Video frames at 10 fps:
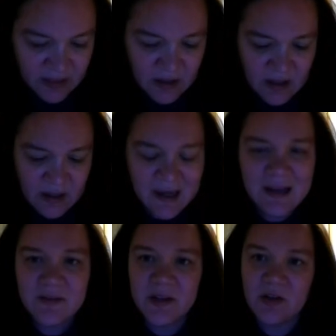And then I
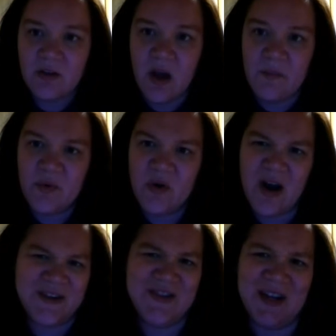have a little
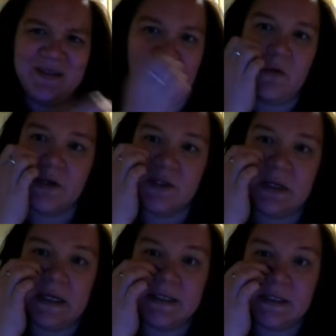project that I want
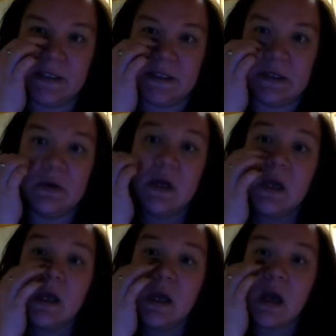you guys to do.
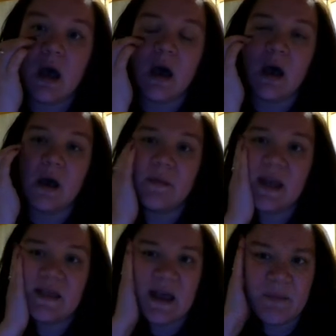
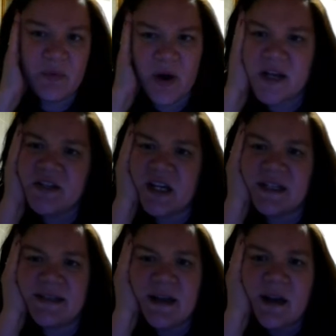And that
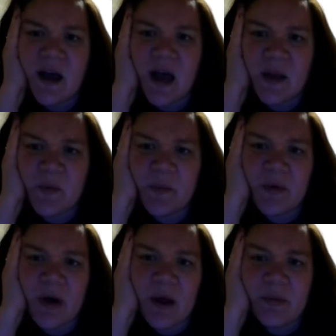project I will
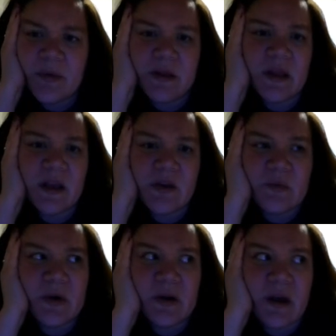probably let
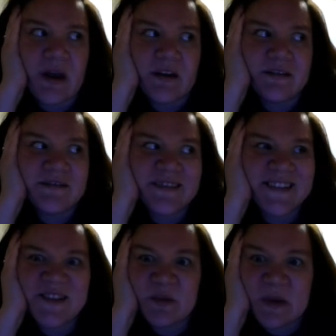you work on
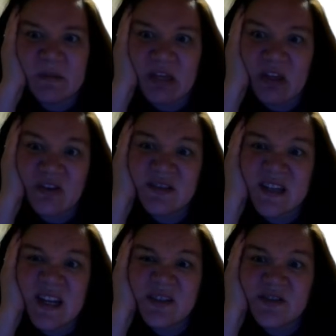until maybe
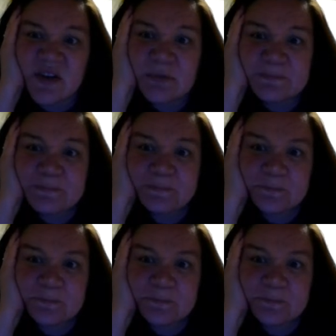Thursday or so.